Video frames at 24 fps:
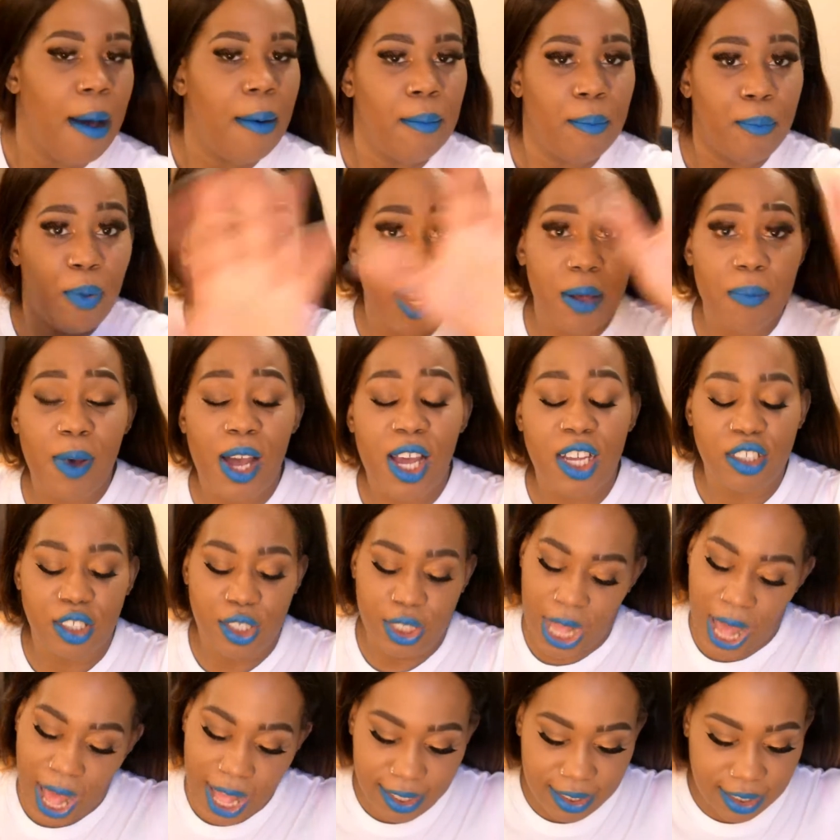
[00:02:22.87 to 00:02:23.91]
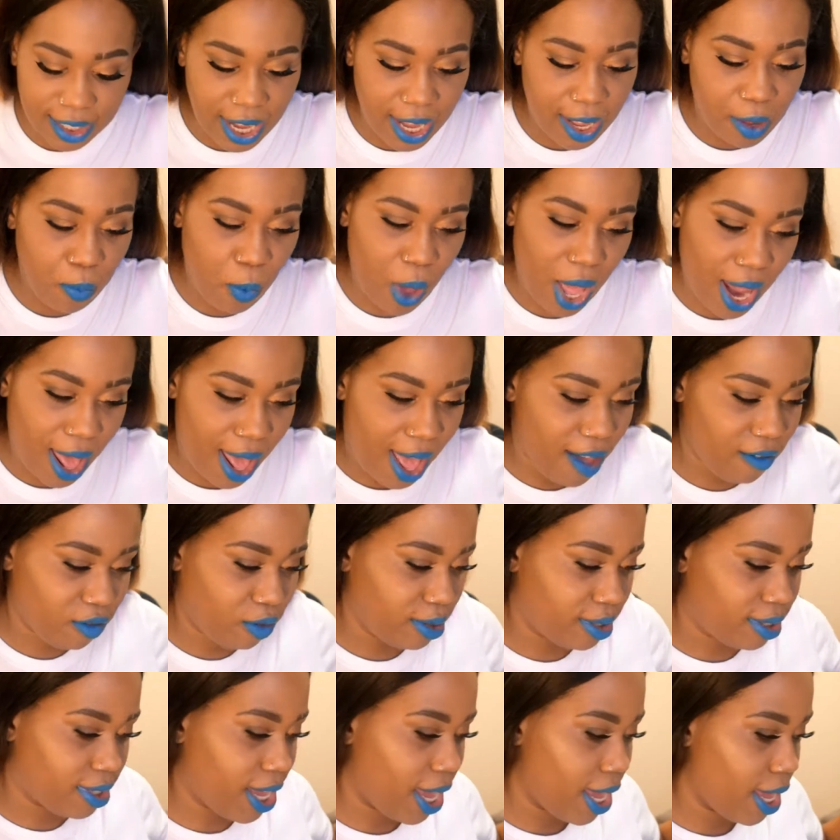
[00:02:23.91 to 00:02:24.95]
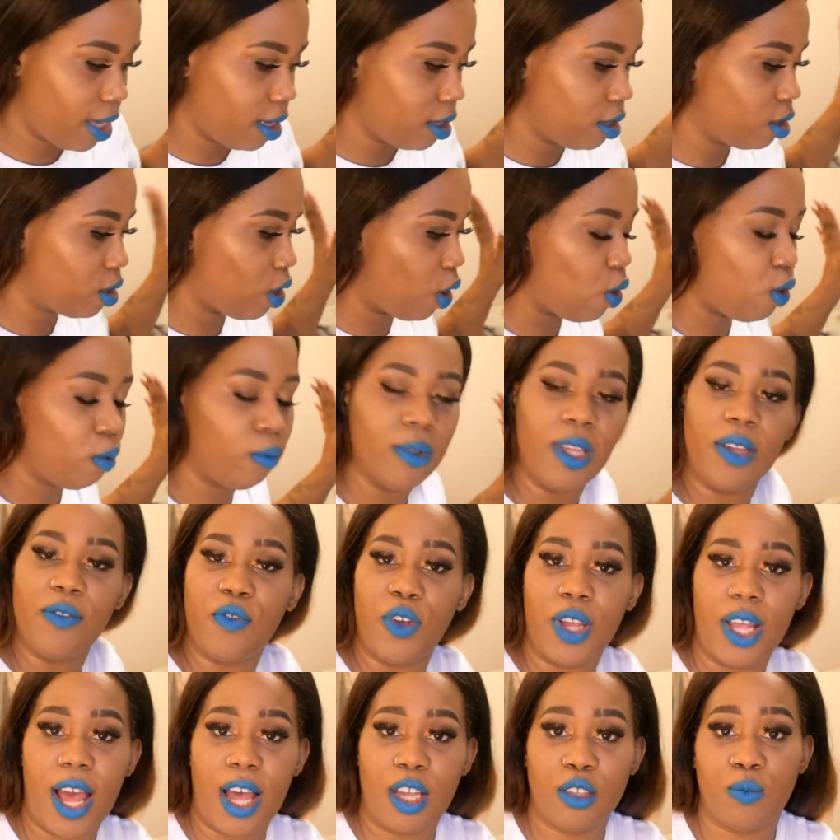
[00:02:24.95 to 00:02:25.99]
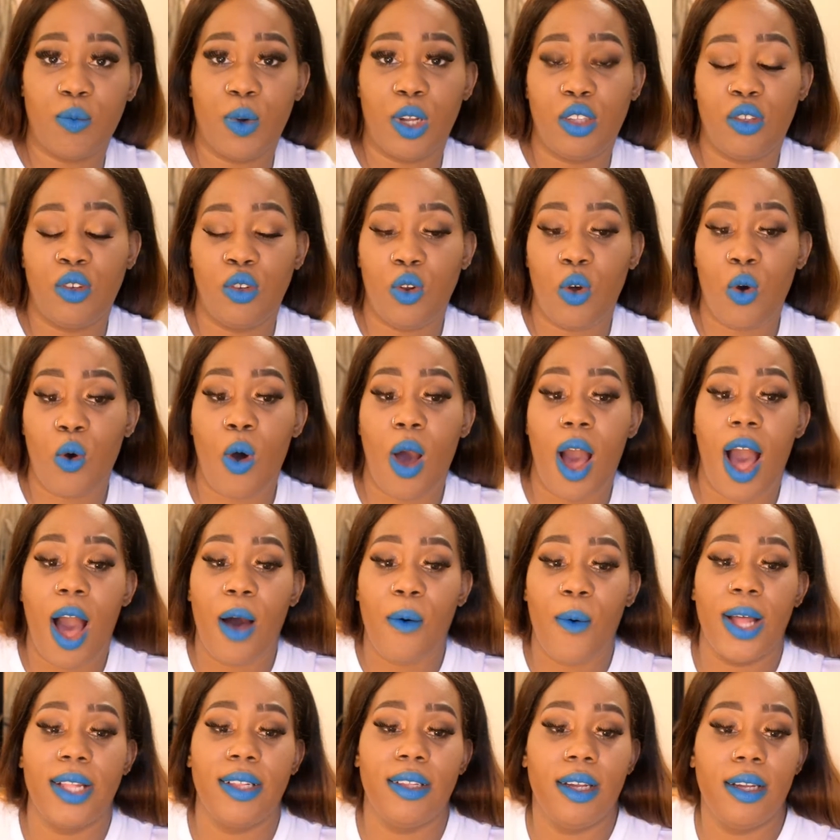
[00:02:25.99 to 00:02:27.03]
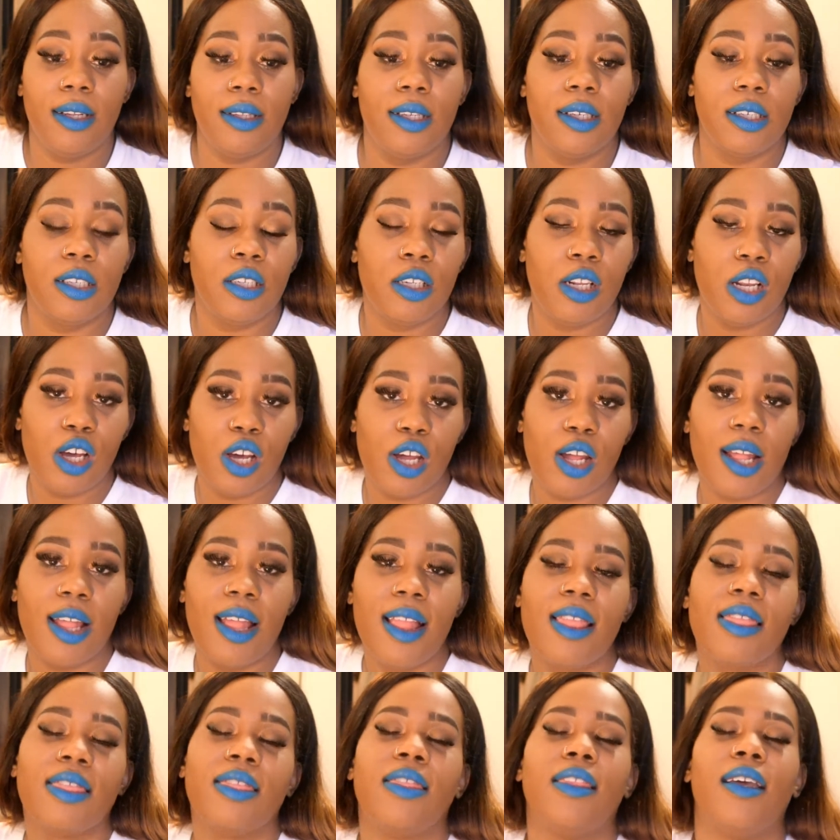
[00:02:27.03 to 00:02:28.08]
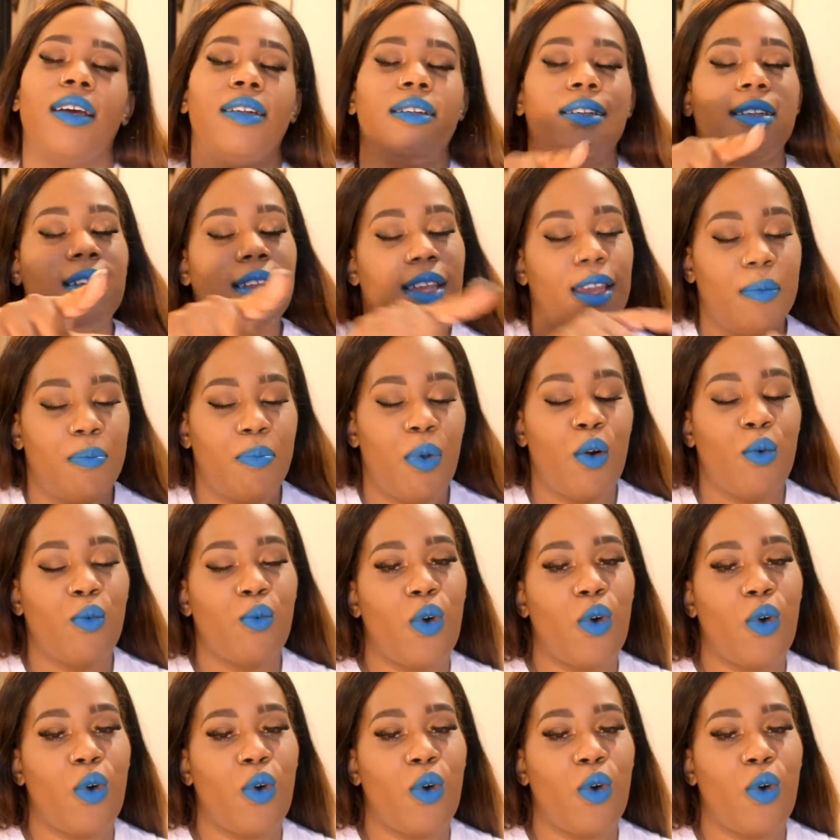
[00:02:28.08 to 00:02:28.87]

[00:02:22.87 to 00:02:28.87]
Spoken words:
Pretty much I said what I have to say. So if you guys want to know how I did this look, then keep on